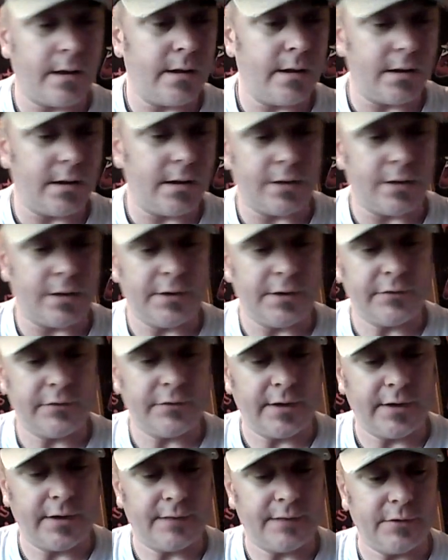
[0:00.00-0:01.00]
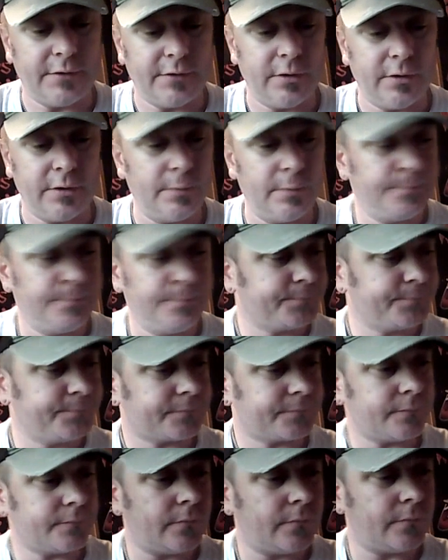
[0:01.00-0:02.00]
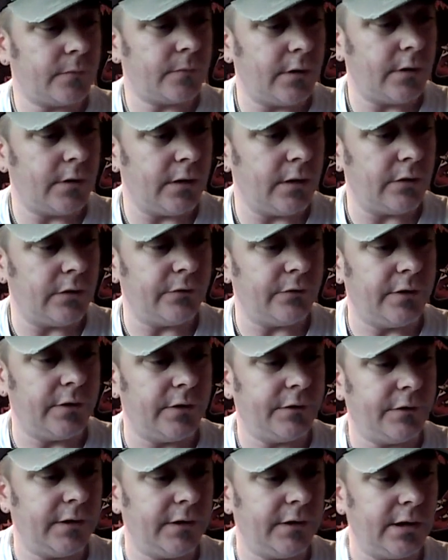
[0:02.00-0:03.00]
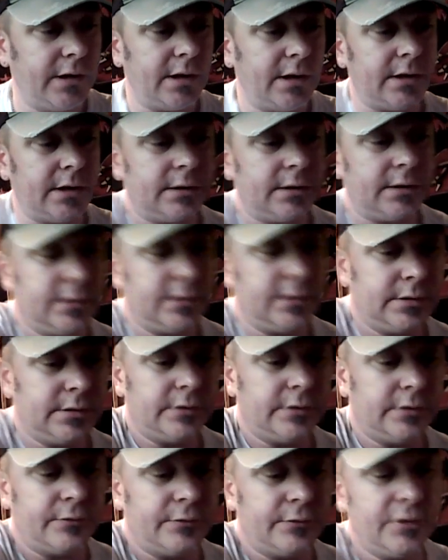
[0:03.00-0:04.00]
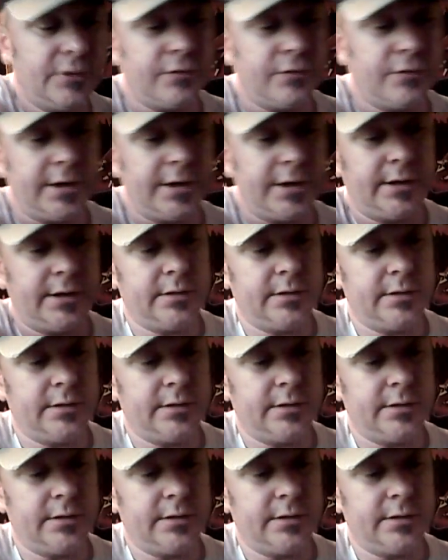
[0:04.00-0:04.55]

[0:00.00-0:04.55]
The next thing I have to do is get the syringe ready.